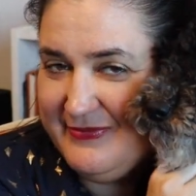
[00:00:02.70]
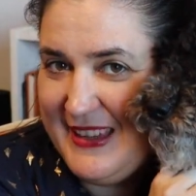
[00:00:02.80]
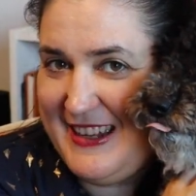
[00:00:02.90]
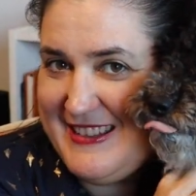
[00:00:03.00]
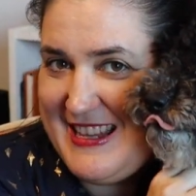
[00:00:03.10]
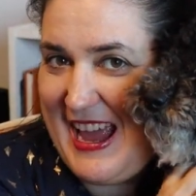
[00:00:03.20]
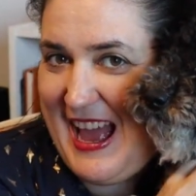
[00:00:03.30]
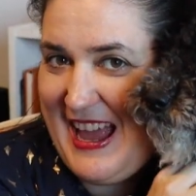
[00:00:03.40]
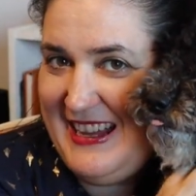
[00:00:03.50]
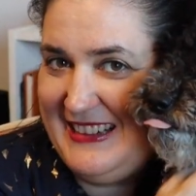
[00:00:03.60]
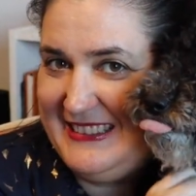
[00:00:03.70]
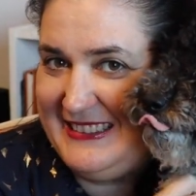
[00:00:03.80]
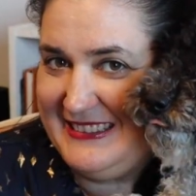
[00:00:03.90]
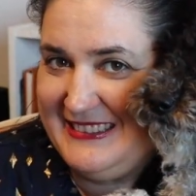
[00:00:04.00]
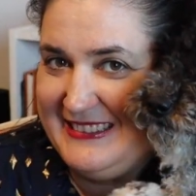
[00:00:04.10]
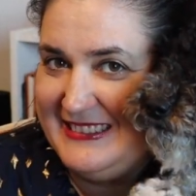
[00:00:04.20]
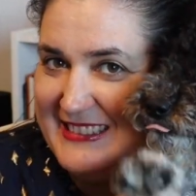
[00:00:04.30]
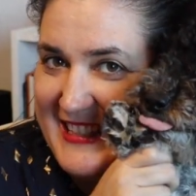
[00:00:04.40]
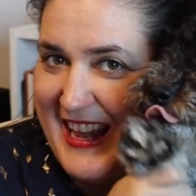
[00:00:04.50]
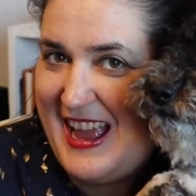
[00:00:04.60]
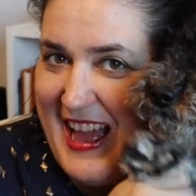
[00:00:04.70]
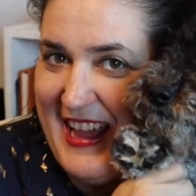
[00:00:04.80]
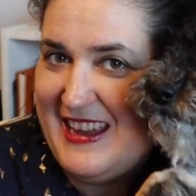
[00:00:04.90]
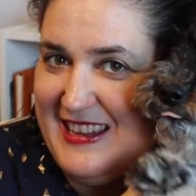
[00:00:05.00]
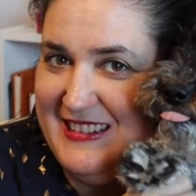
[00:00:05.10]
Can you say hi? Hi.